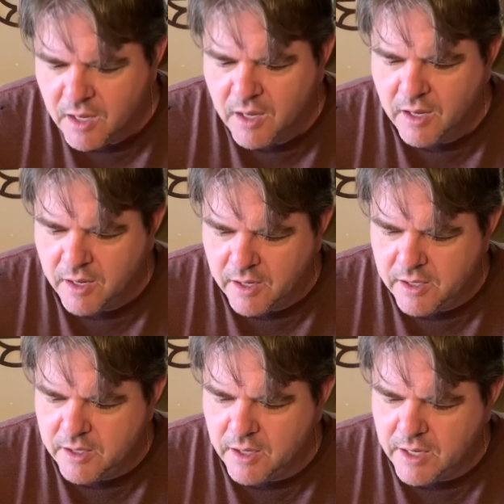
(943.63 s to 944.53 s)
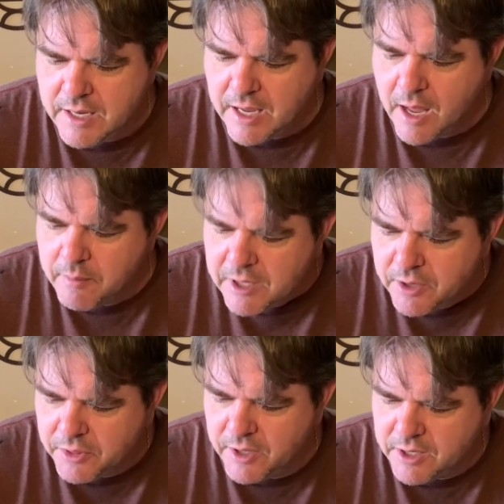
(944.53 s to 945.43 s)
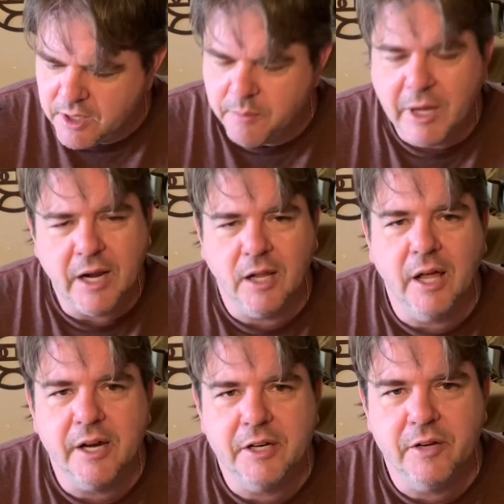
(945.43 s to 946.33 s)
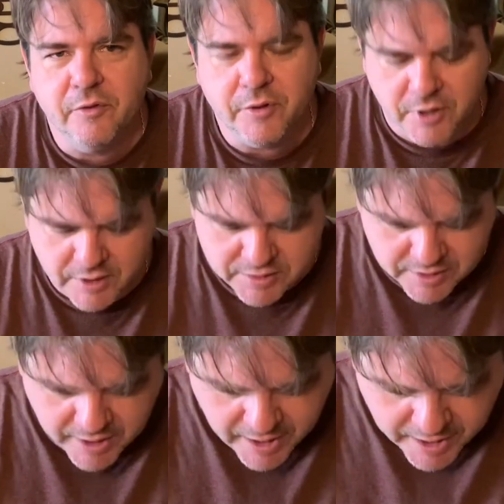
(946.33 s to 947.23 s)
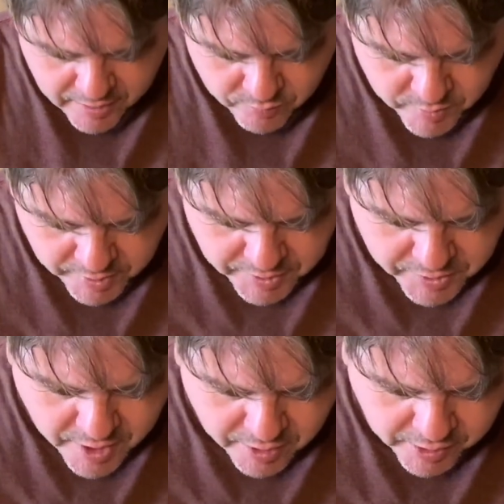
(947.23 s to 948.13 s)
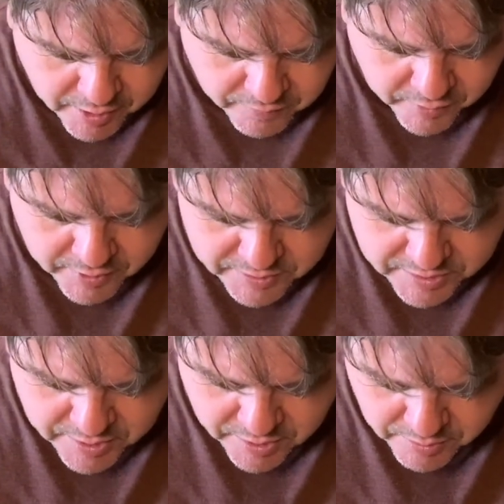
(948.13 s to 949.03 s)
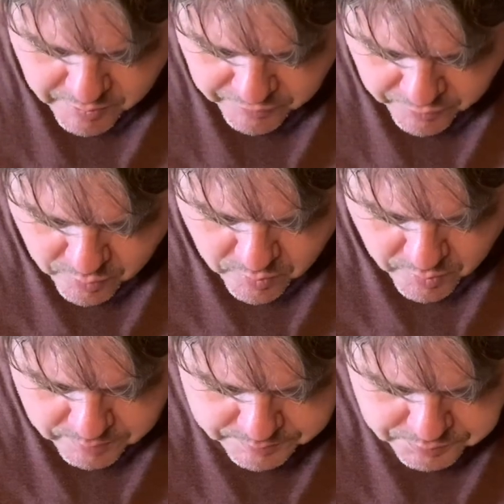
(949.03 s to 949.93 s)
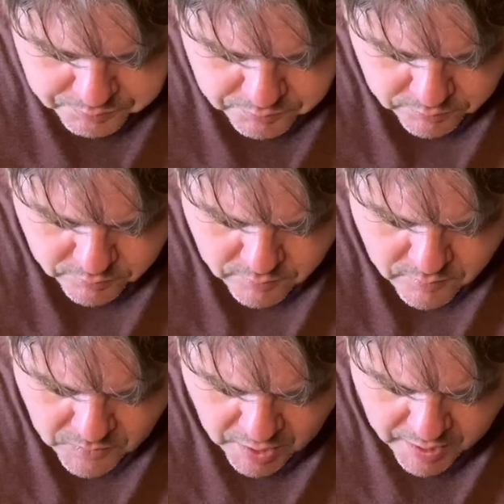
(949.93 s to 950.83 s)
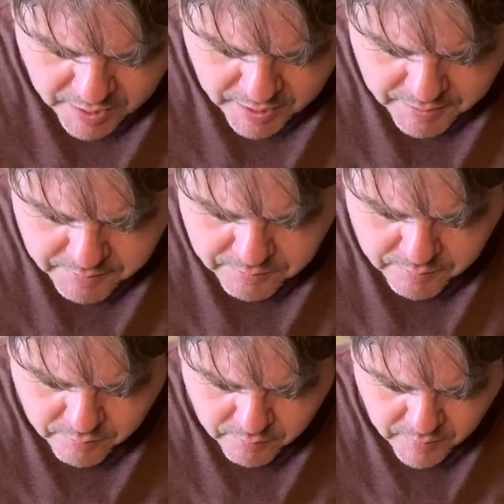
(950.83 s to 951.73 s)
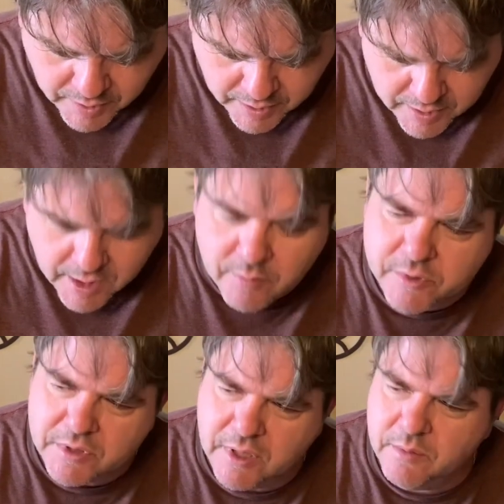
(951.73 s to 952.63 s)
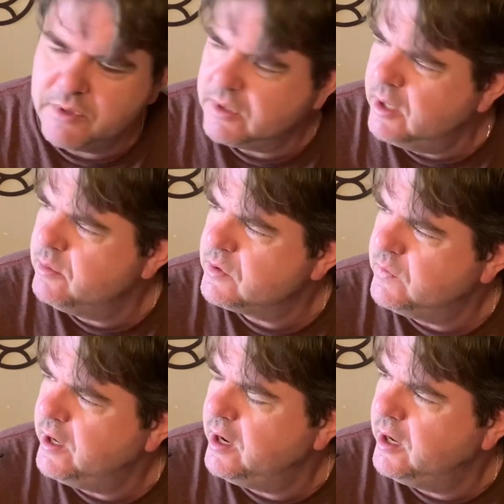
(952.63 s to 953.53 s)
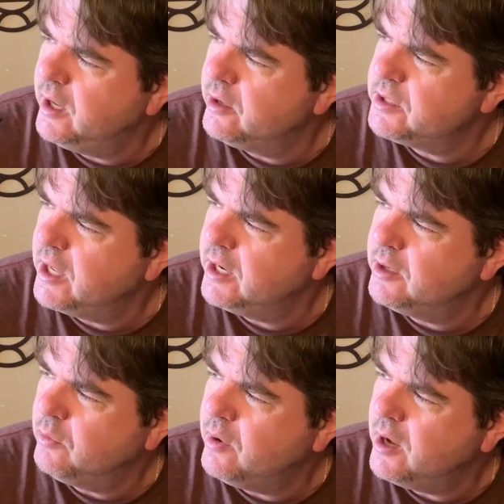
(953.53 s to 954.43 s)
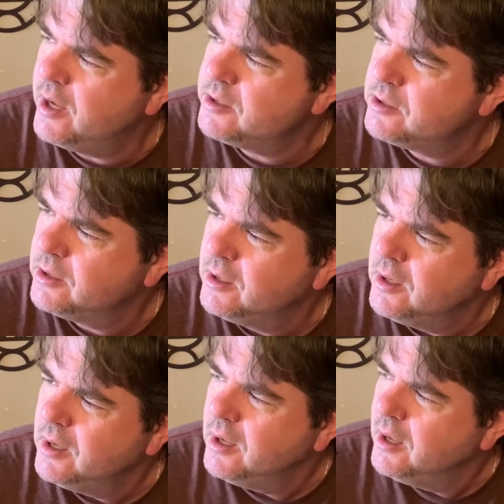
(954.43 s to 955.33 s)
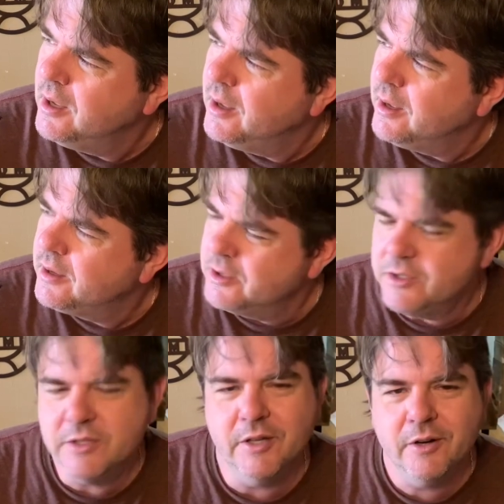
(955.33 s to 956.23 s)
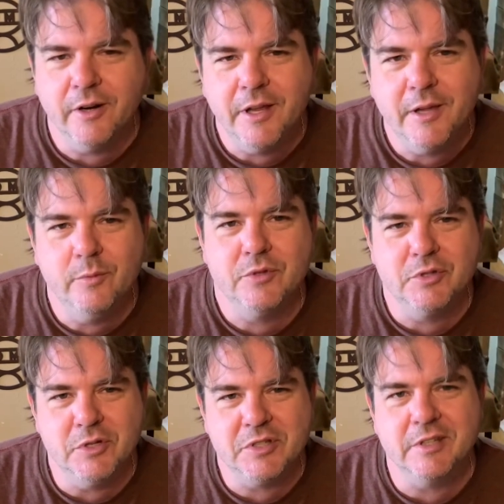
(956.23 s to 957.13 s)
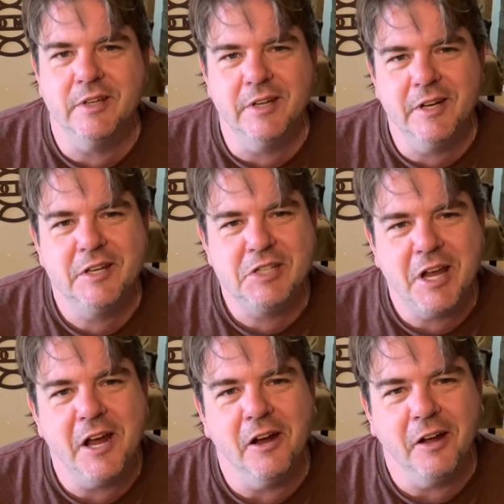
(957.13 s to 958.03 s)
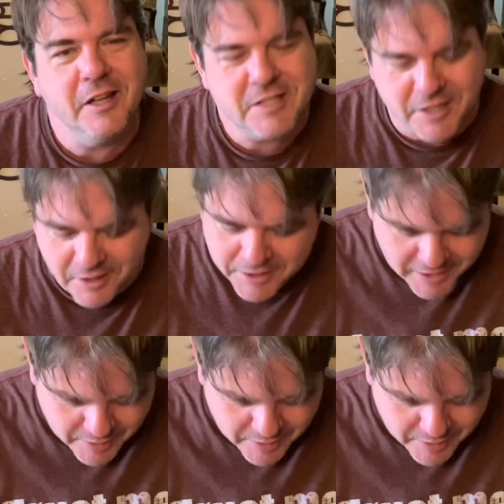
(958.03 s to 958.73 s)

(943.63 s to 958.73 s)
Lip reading: he got me to thinking about a lot of different things that I hadn't really thought of or considered before. And he was very entertaining to watch, considering he was just sitting in a chair. That's all he did,